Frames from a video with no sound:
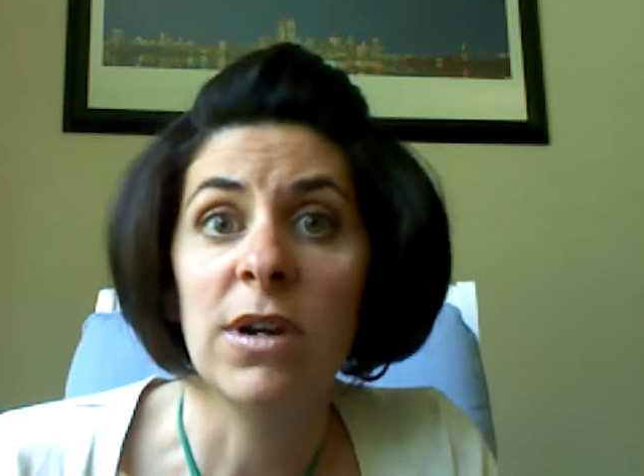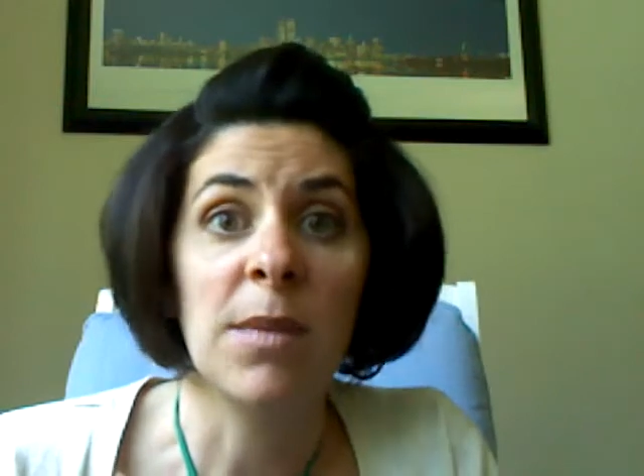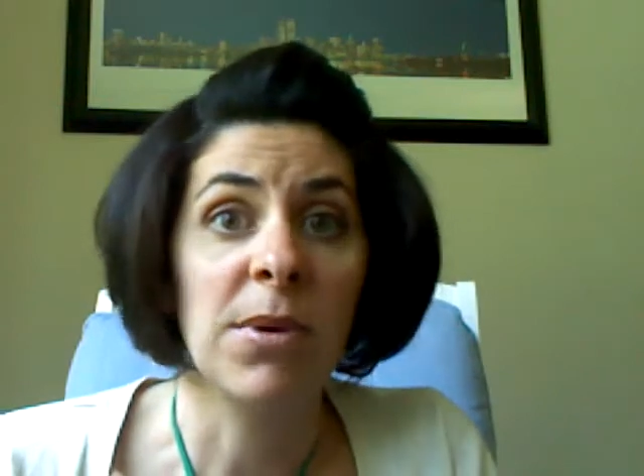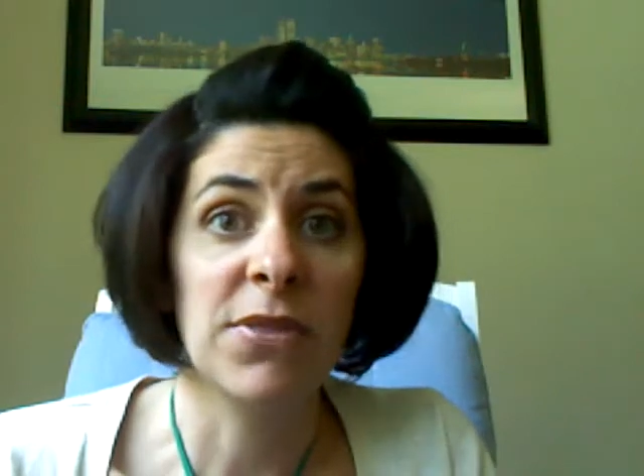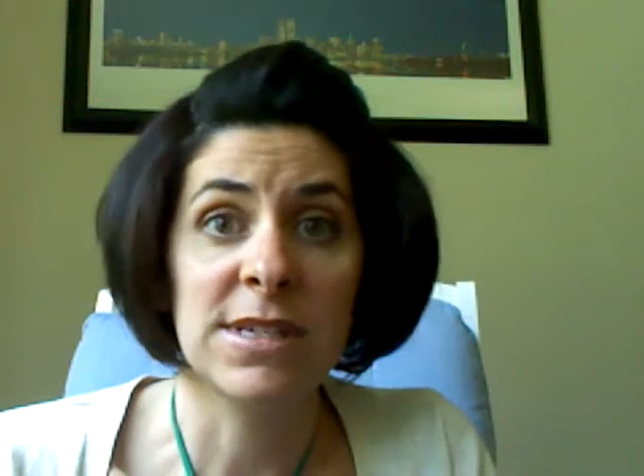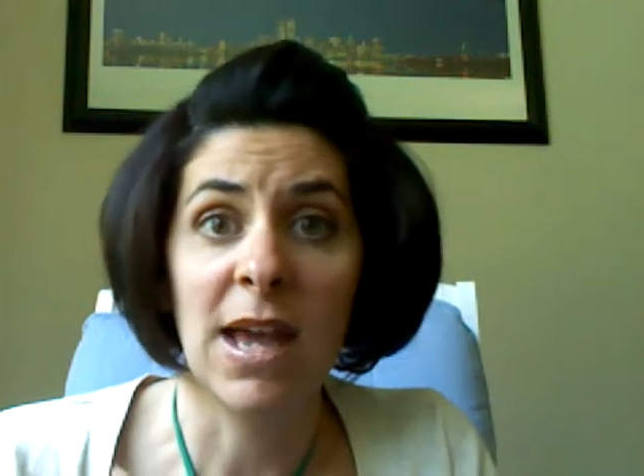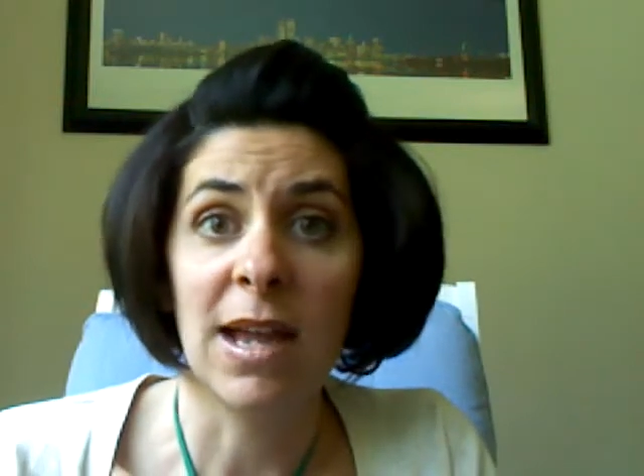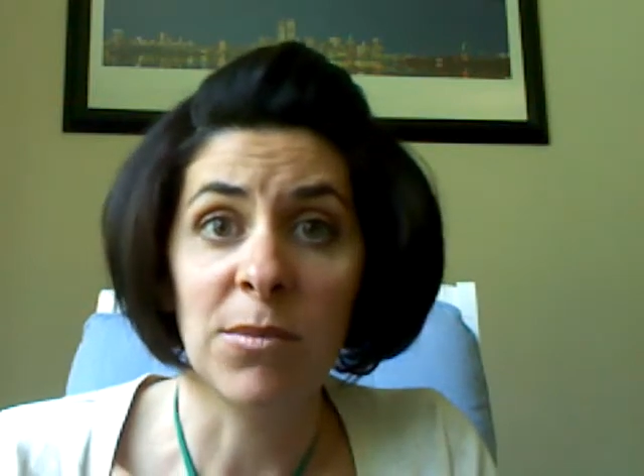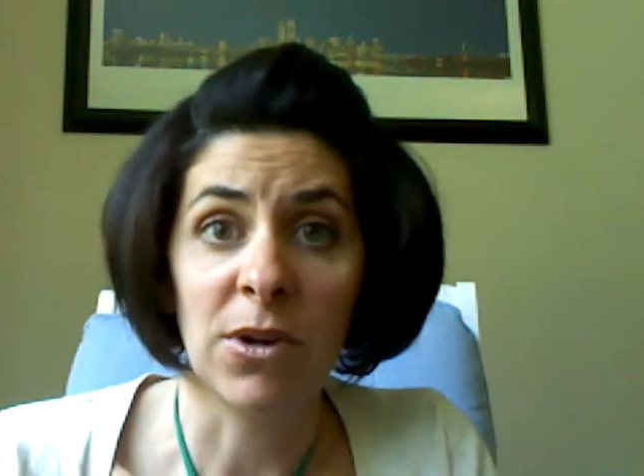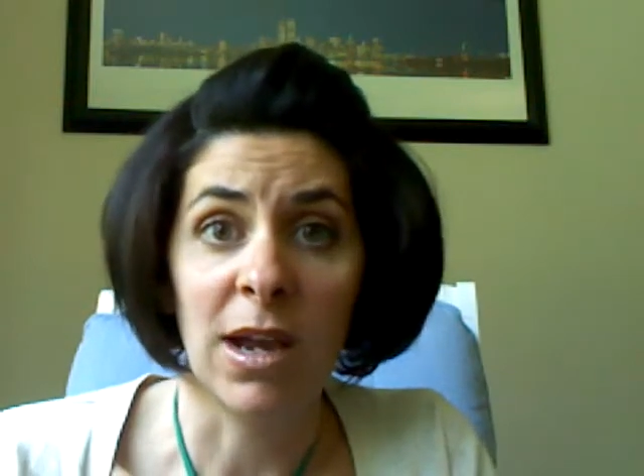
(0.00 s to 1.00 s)
put the
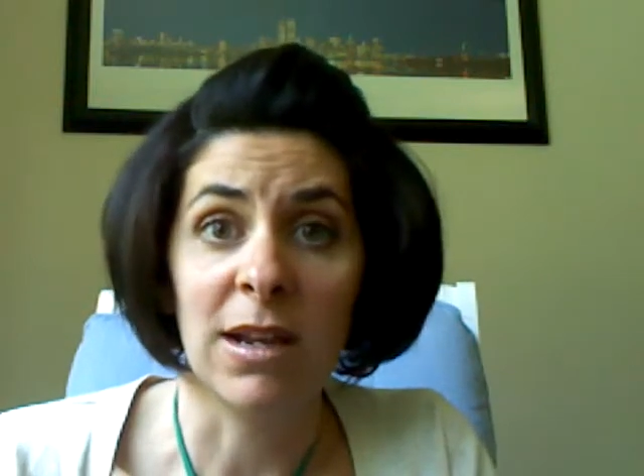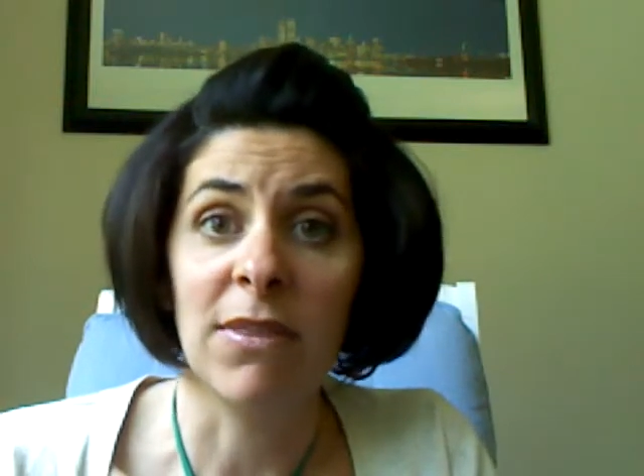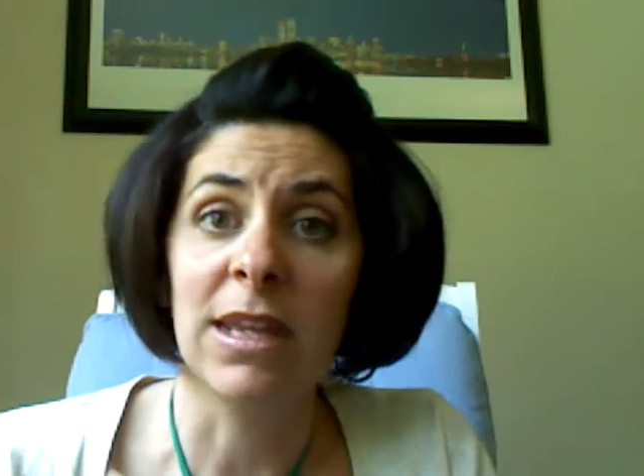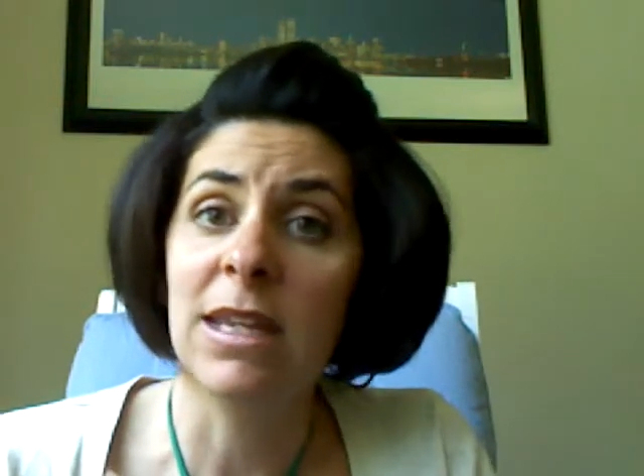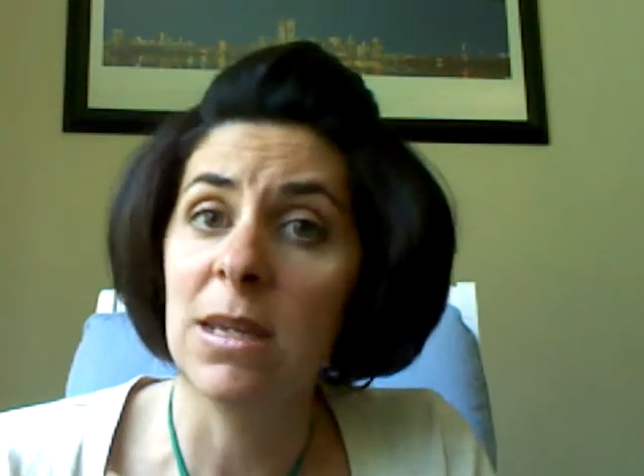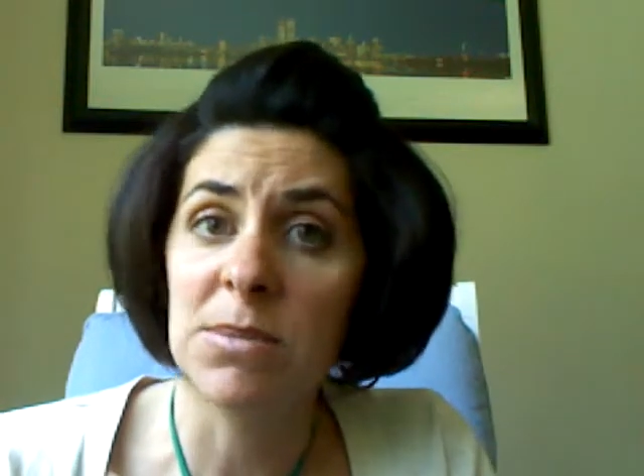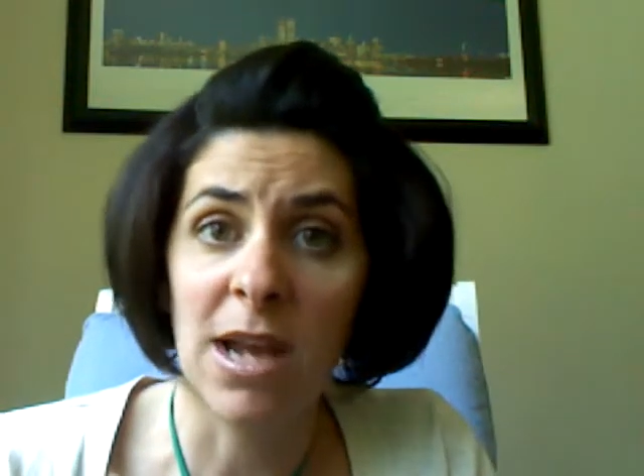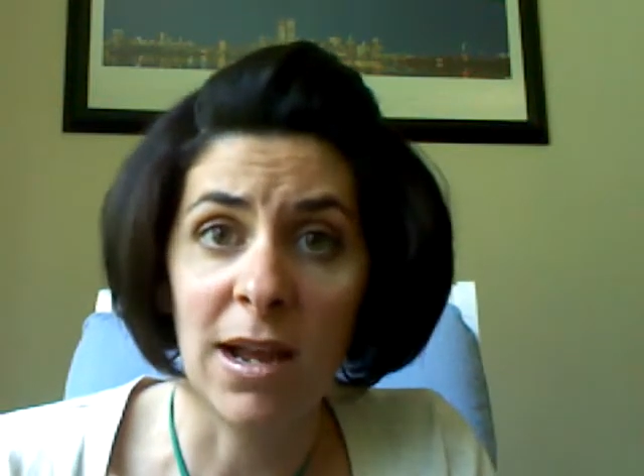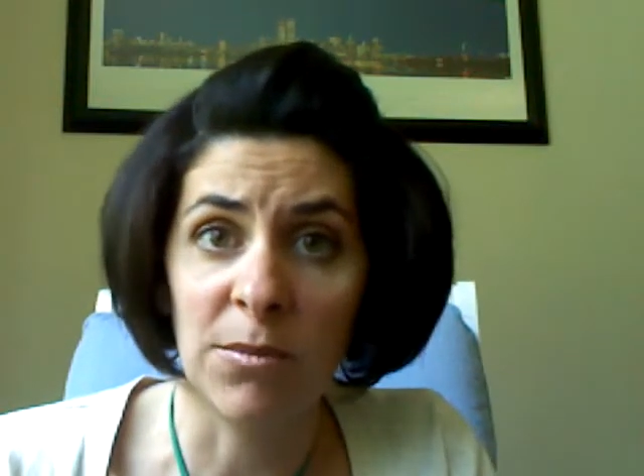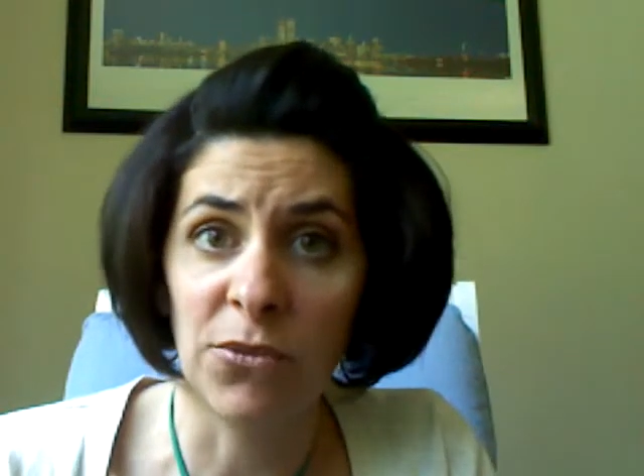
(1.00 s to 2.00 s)
timer on and they keep
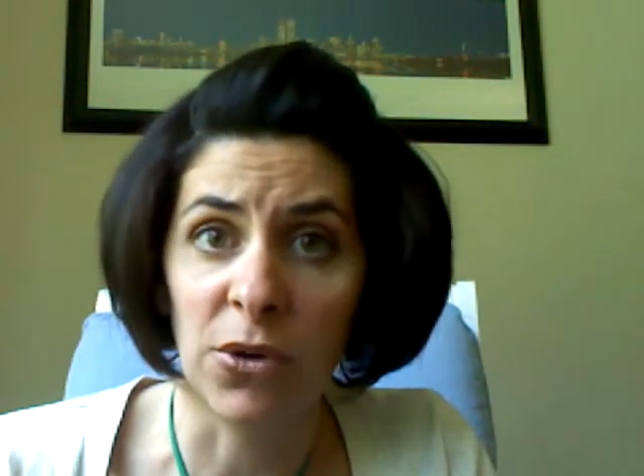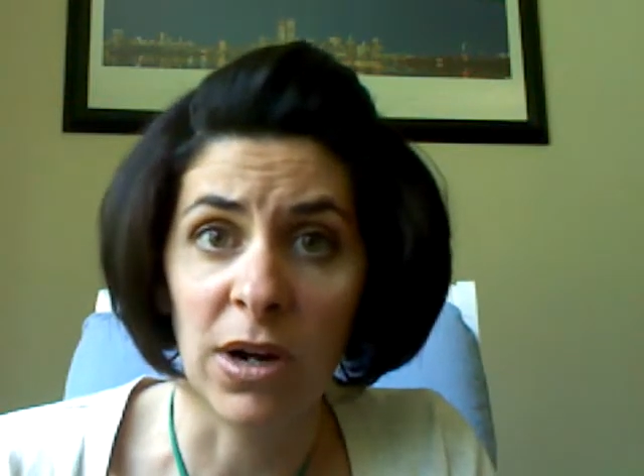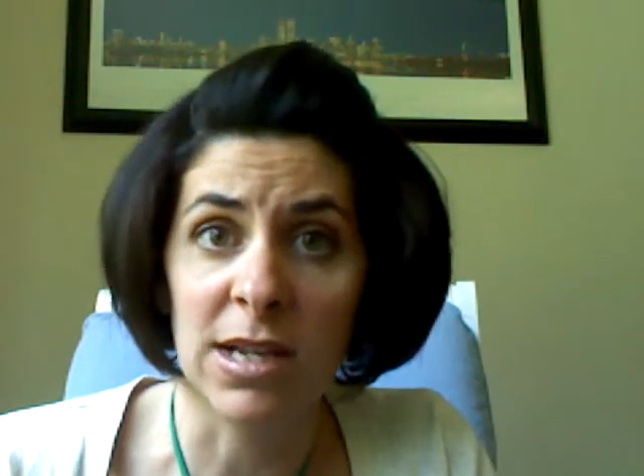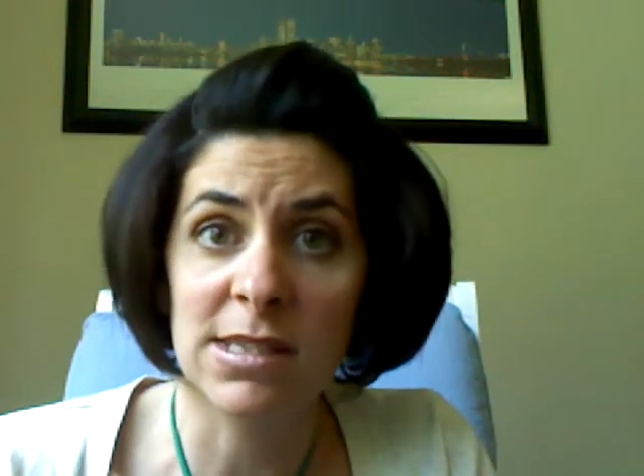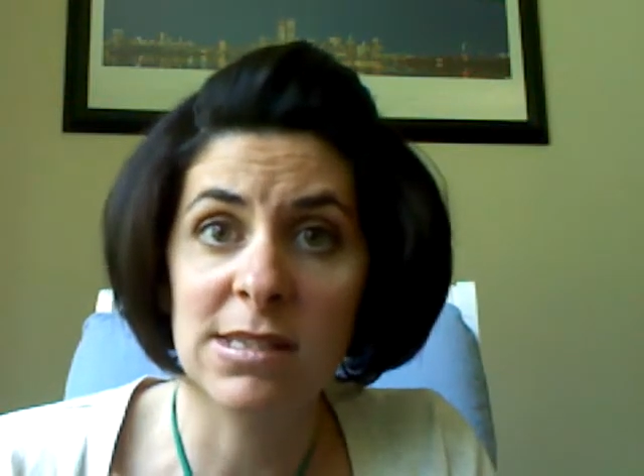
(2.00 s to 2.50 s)
time for us.